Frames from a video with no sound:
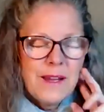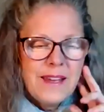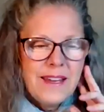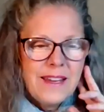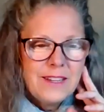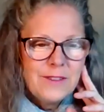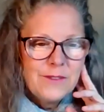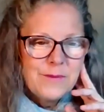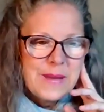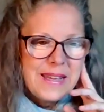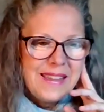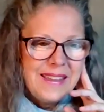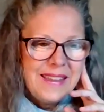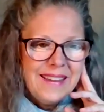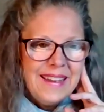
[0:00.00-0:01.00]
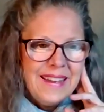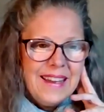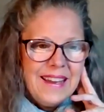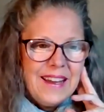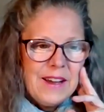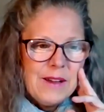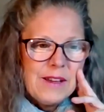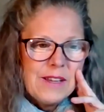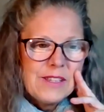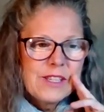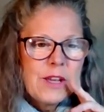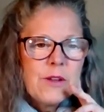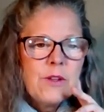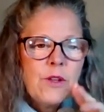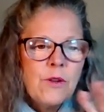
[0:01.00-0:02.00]
ahead of me. So
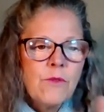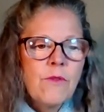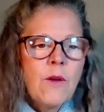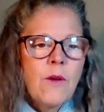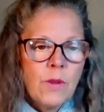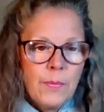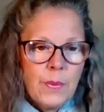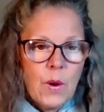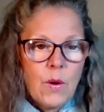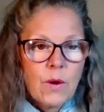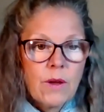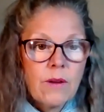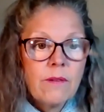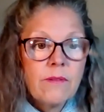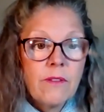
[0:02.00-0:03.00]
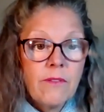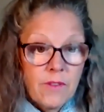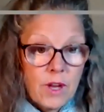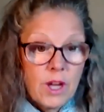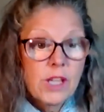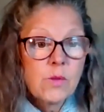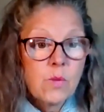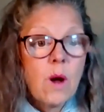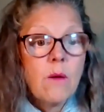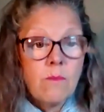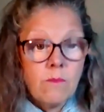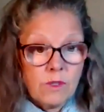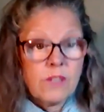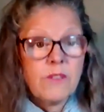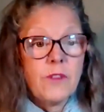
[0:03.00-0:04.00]
you wrote the book, the first
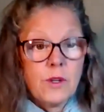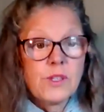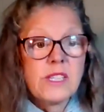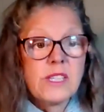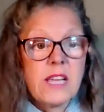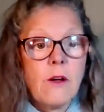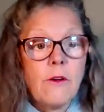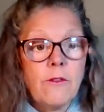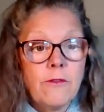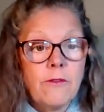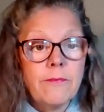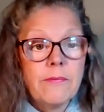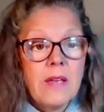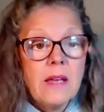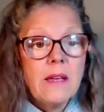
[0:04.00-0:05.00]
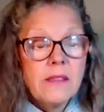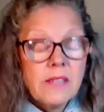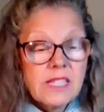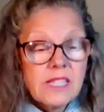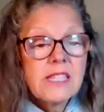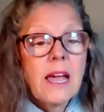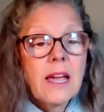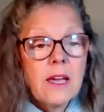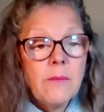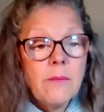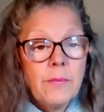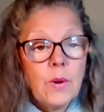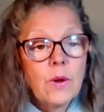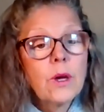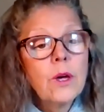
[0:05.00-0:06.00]
one was for yourself. The
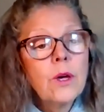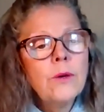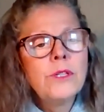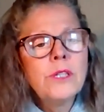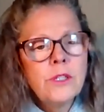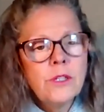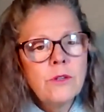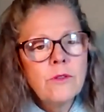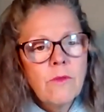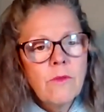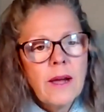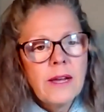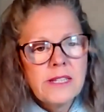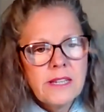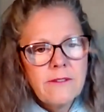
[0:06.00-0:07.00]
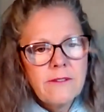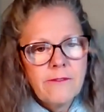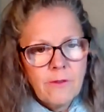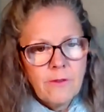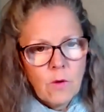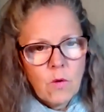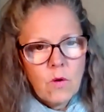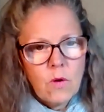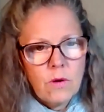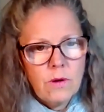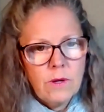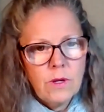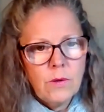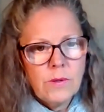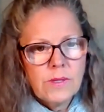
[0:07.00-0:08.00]
second book, who did you write it for?
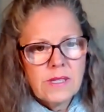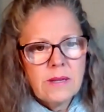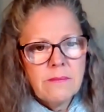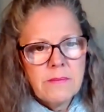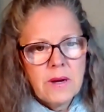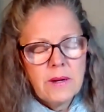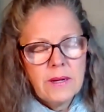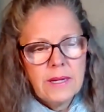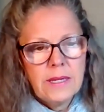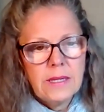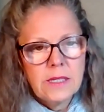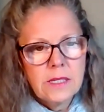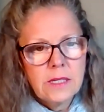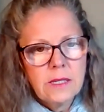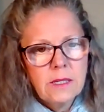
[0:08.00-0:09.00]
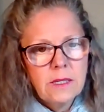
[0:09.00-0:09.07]
Who was in mind?